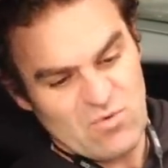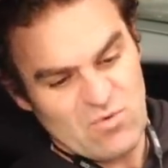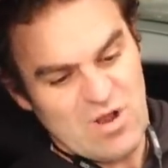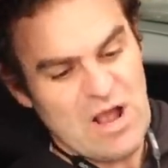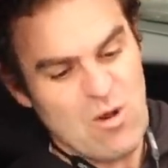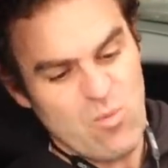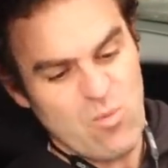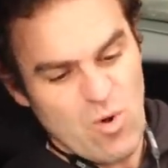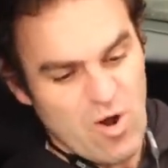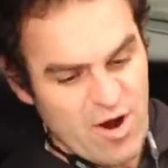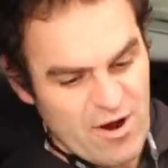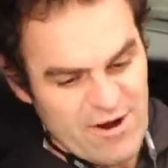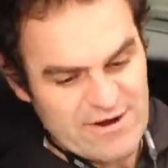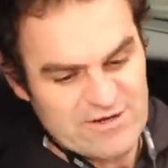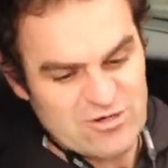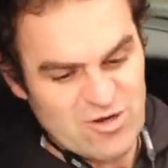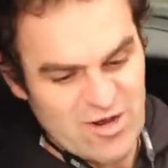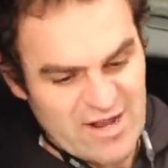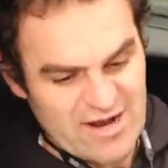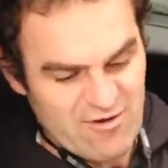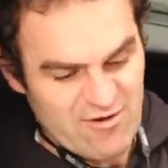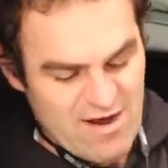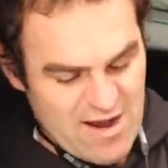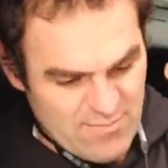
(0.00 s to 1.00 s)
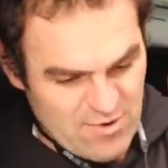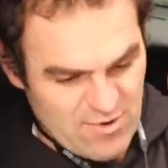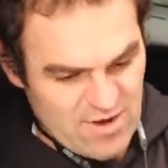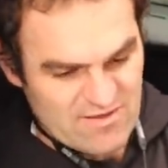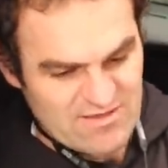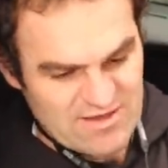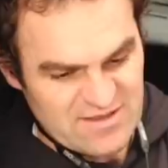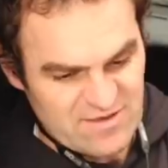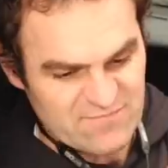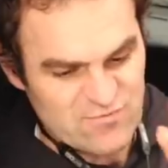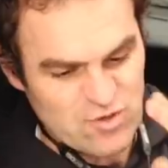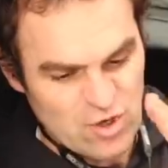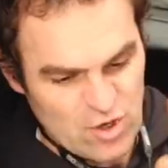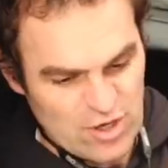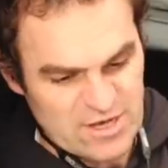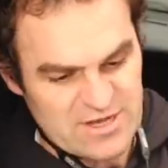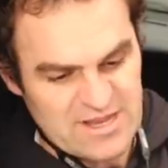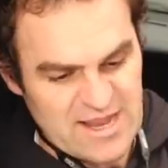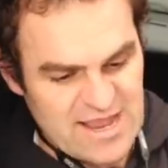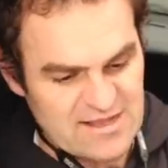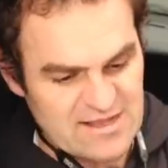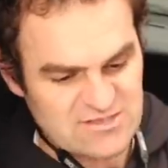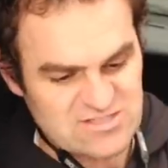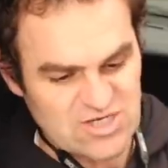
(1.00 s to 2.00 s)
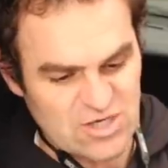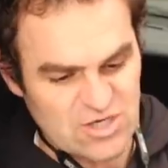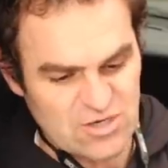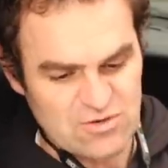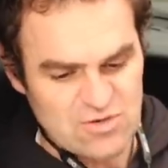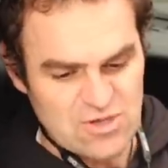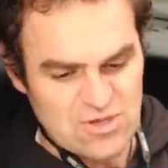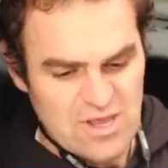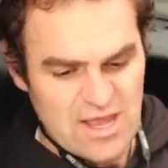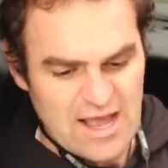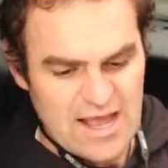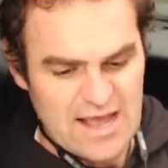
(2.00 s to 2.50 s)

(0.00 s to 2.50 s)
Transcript: wiring diagram, but I think I've got it now. So